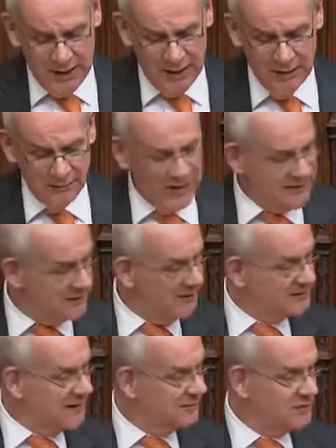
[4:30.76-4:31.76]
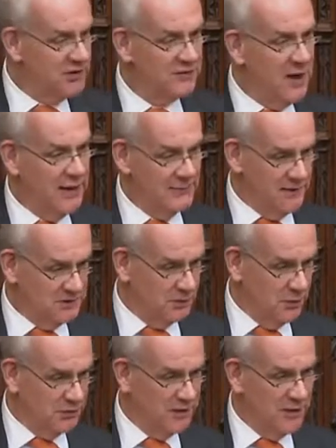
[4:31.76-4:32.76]
That's absolutely fine. That's
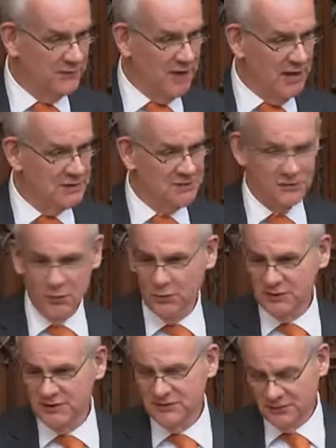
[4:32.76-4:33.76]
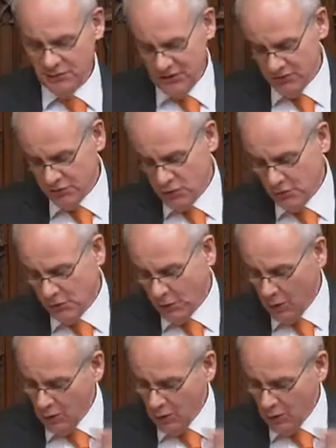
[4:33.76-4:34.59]
what the House of Lords is free to do. But